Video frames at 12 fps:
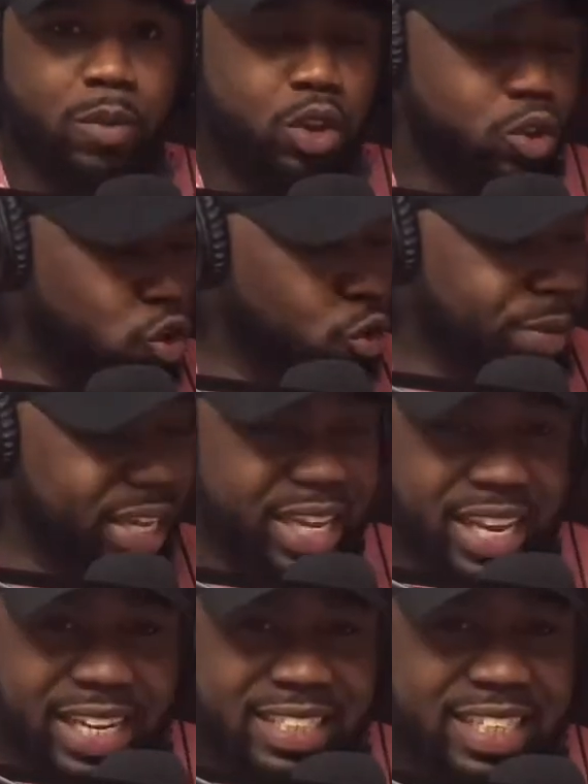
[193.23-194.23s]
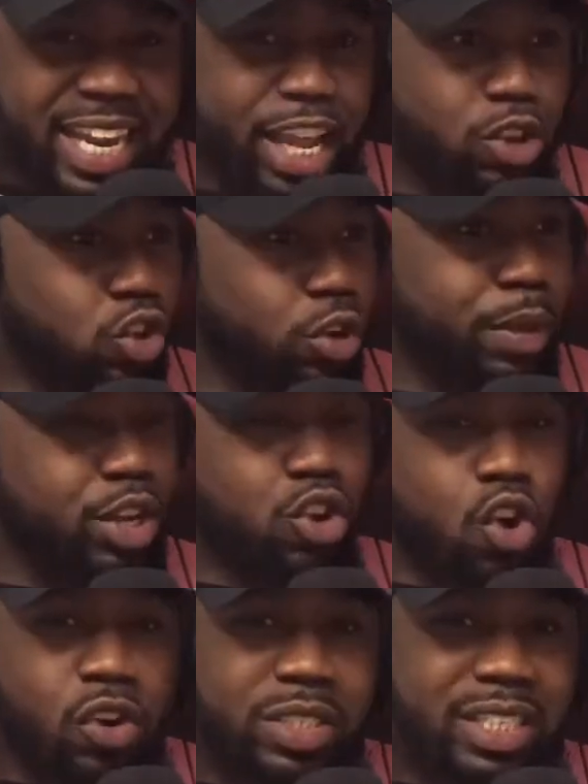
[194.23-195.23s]
You could be here today and you could be
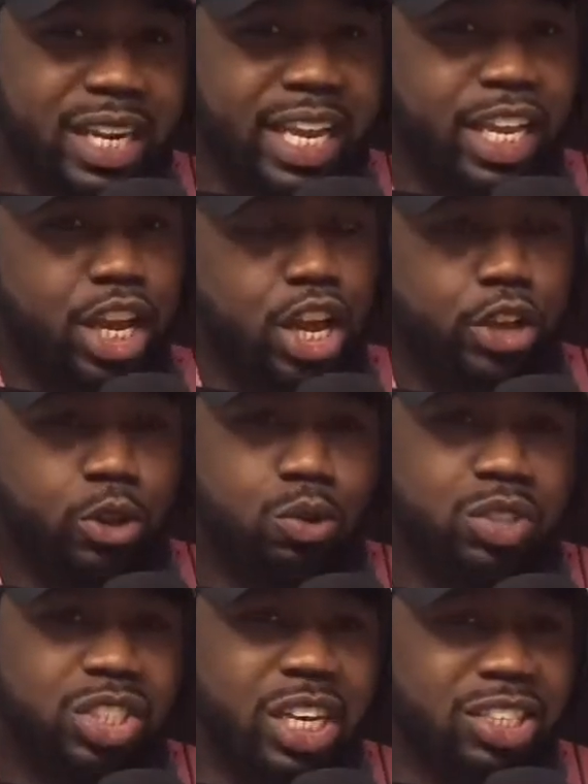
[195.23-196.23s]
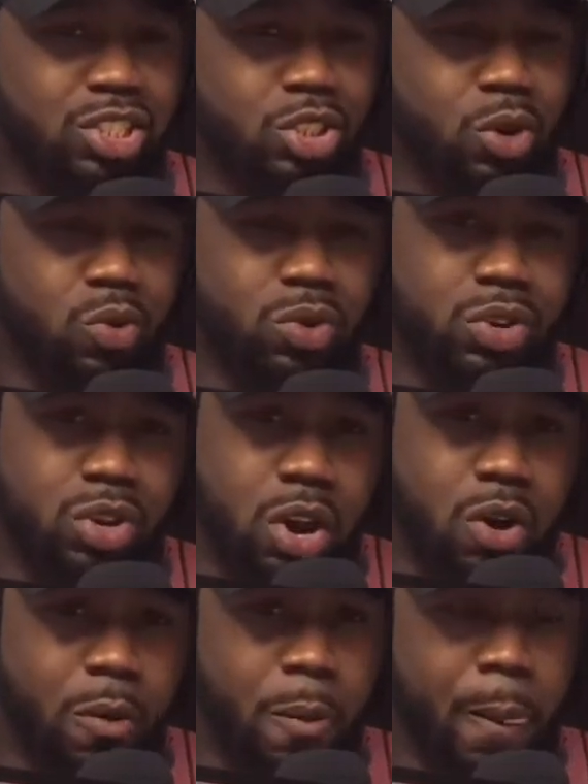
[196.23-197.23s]
gone today. You just don't
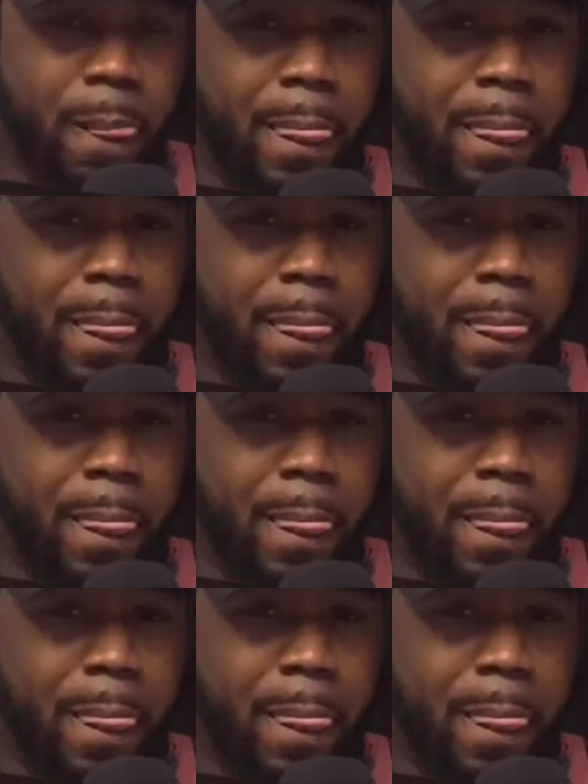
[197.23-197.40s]
know.